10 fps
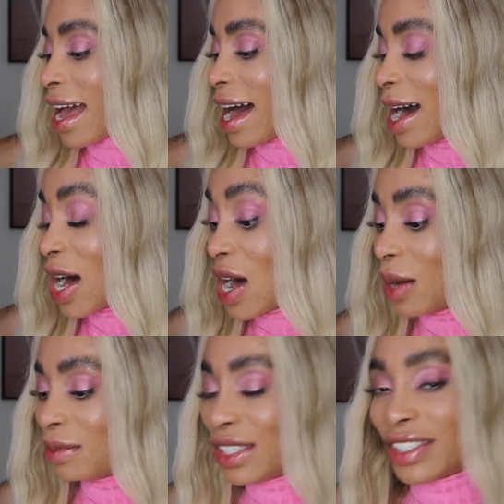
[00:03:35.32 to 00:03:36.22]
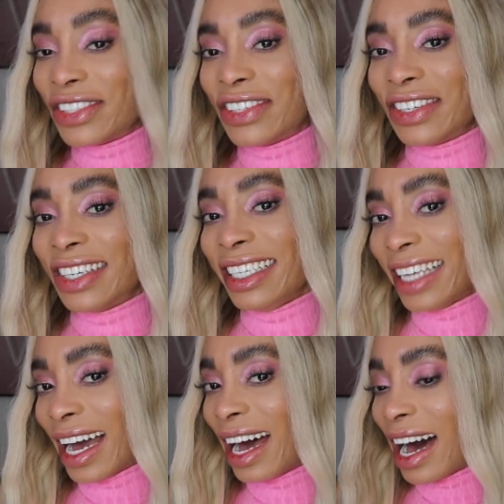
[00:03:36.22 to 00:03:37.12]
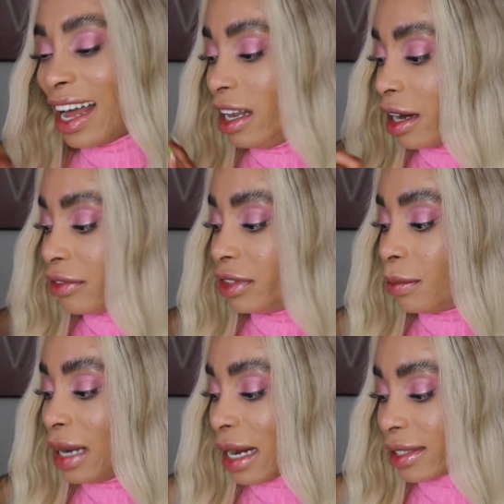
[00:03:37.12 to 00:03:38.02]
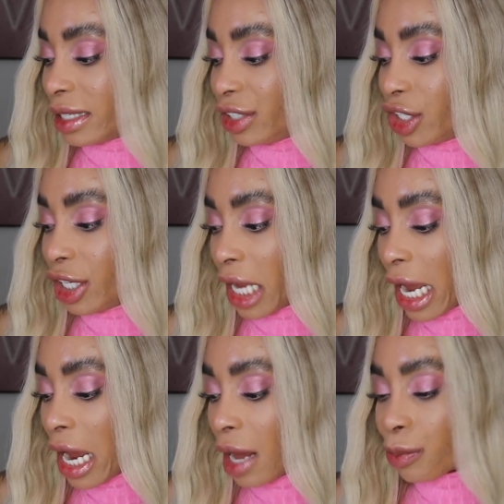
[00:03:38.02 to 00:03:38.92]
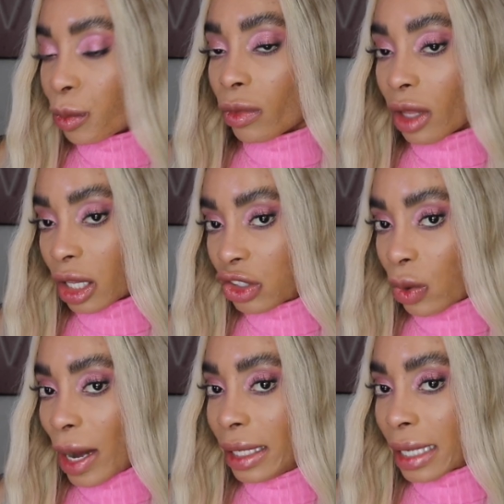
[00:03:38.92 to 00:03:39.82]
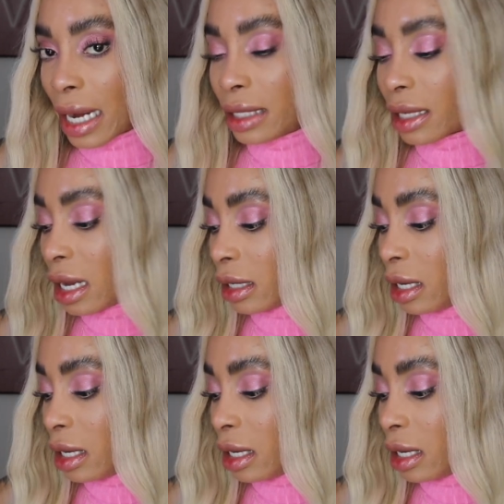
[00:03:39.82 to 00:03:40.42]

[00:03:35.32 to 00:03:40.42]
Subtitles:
So yeah, I love the black stitching here. It's quite nice, and I